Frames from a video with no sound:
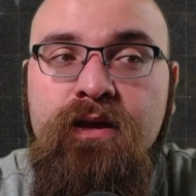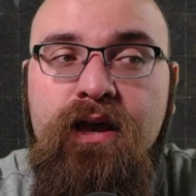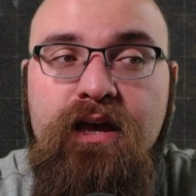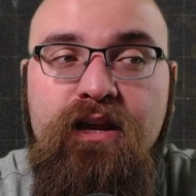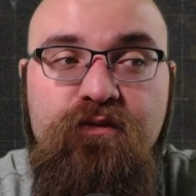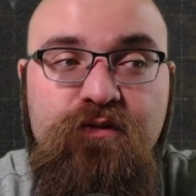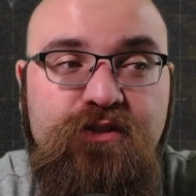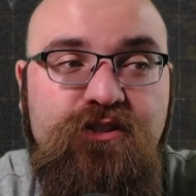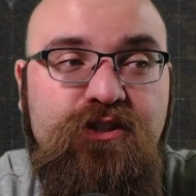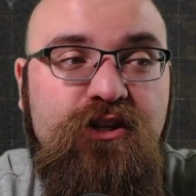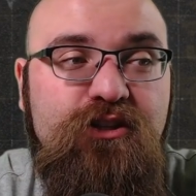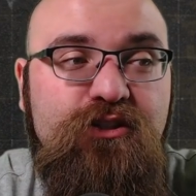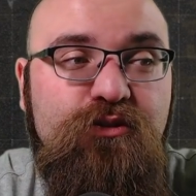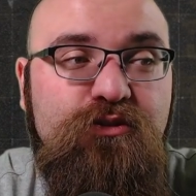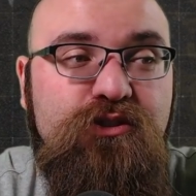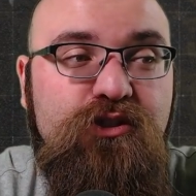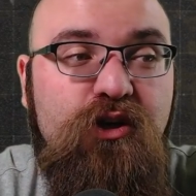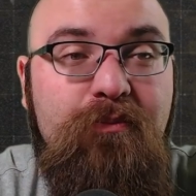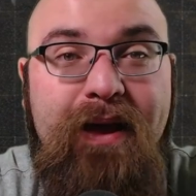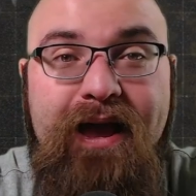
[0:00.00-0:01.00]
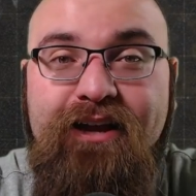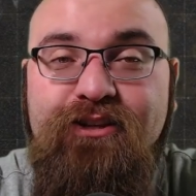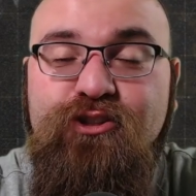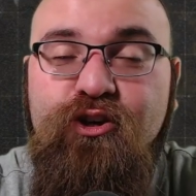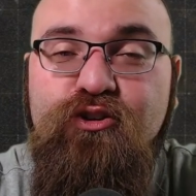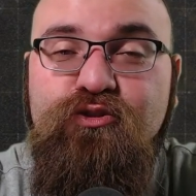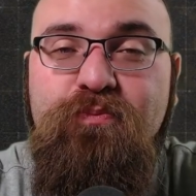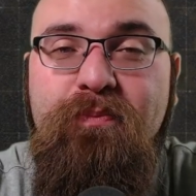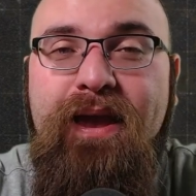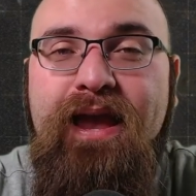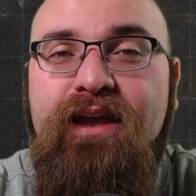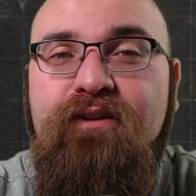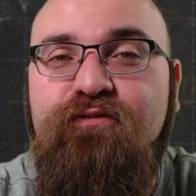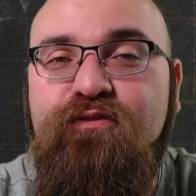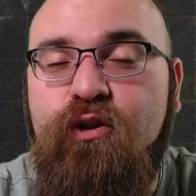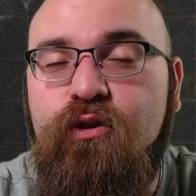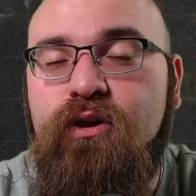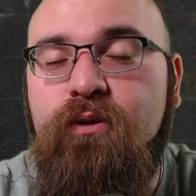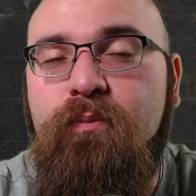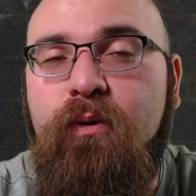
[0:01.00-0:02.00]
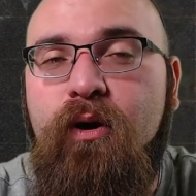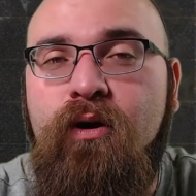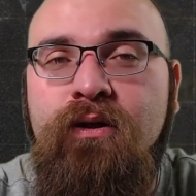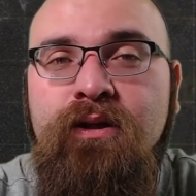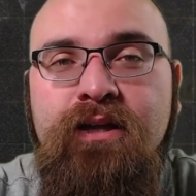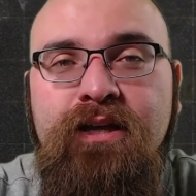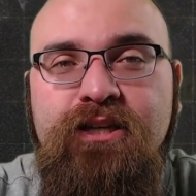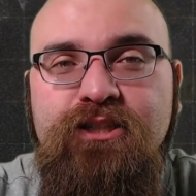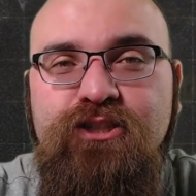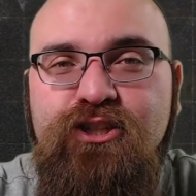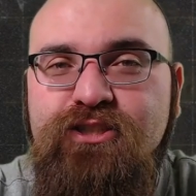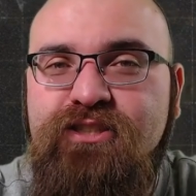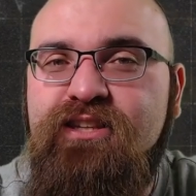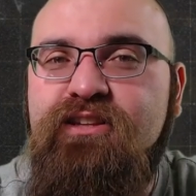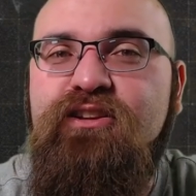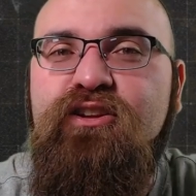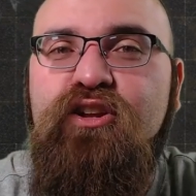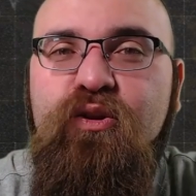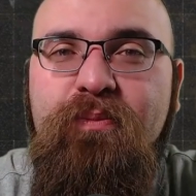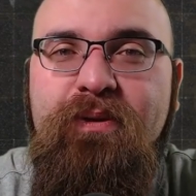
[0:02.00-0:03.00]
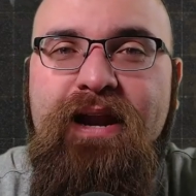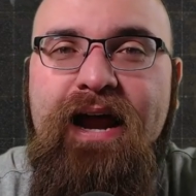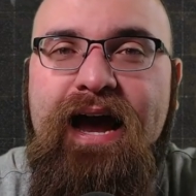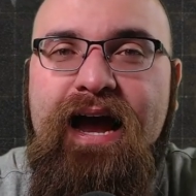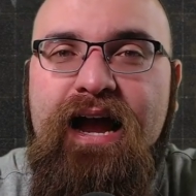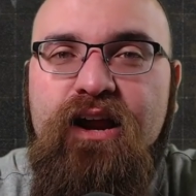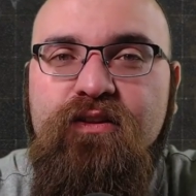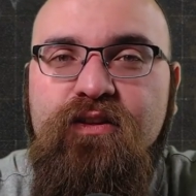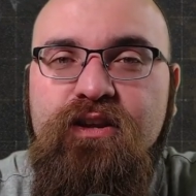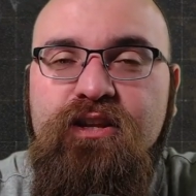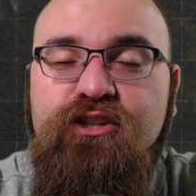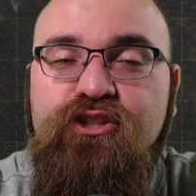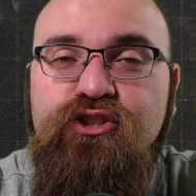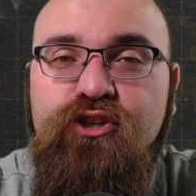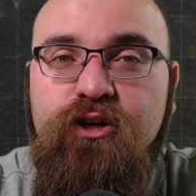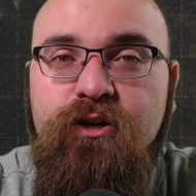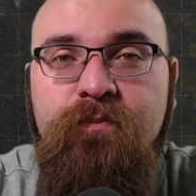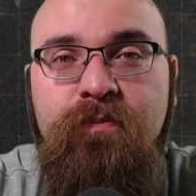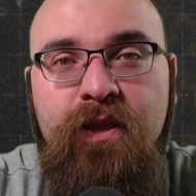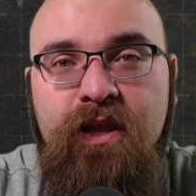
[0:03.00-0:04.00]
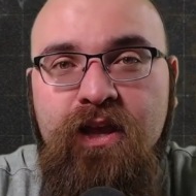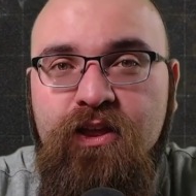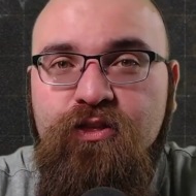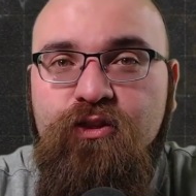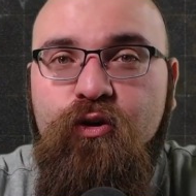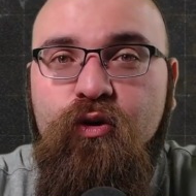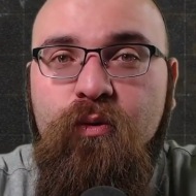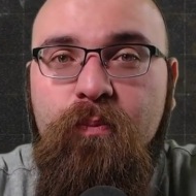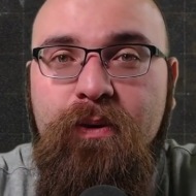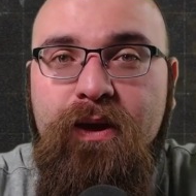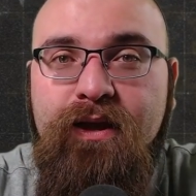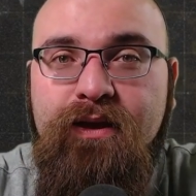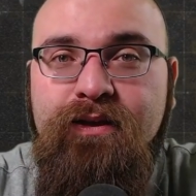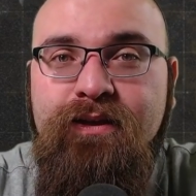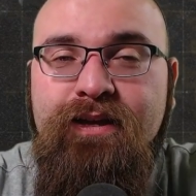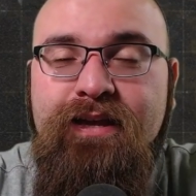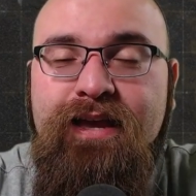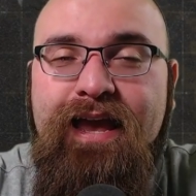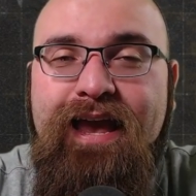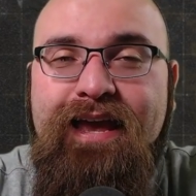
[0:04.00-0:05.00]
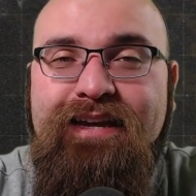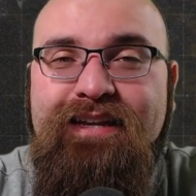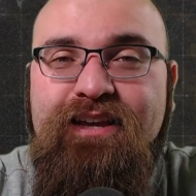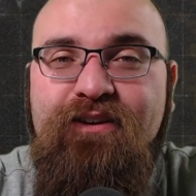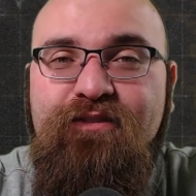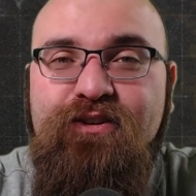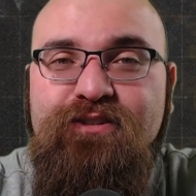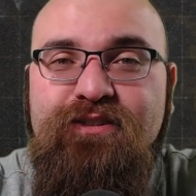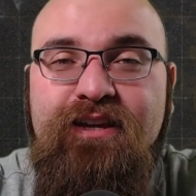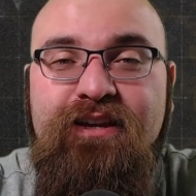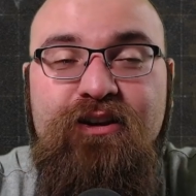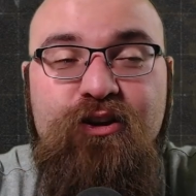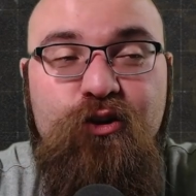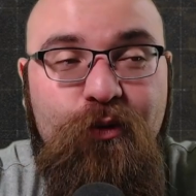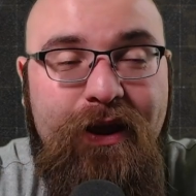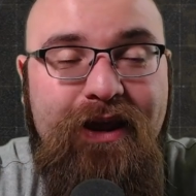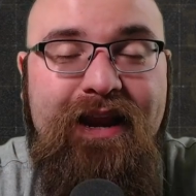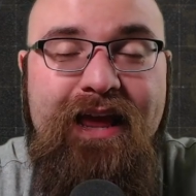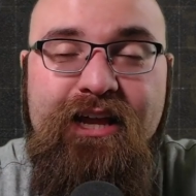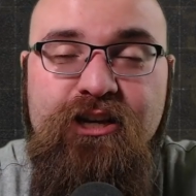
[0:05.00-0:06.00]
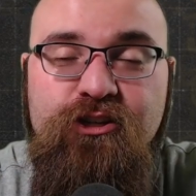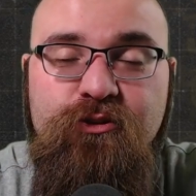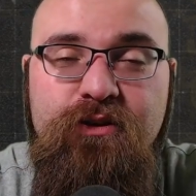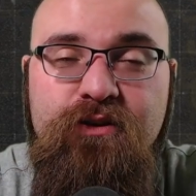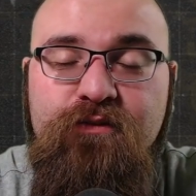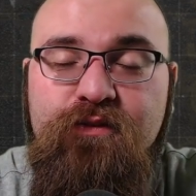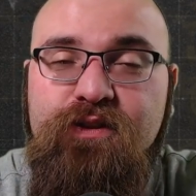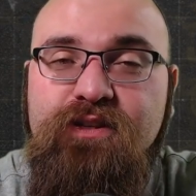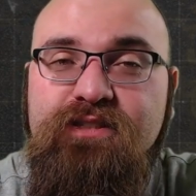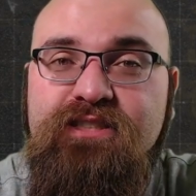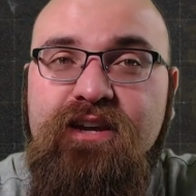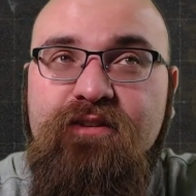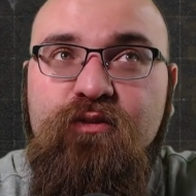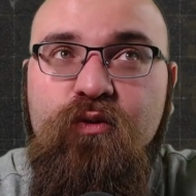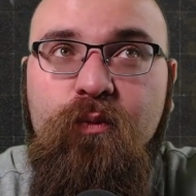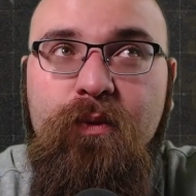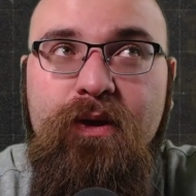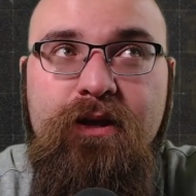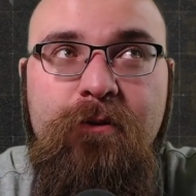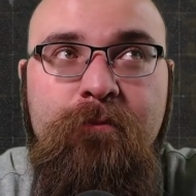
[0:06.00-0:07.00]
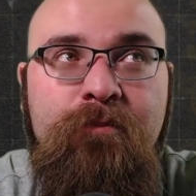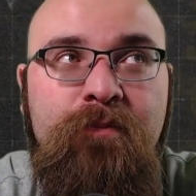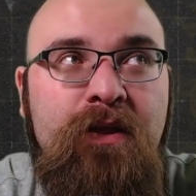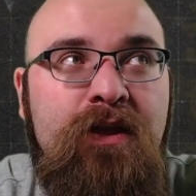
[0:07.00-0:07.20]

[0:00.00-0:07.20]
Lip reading: And if he's going to do so, Mac Jones may float a ball just a little bit higher than he should, throw a pick, and give us a great entry for this given week.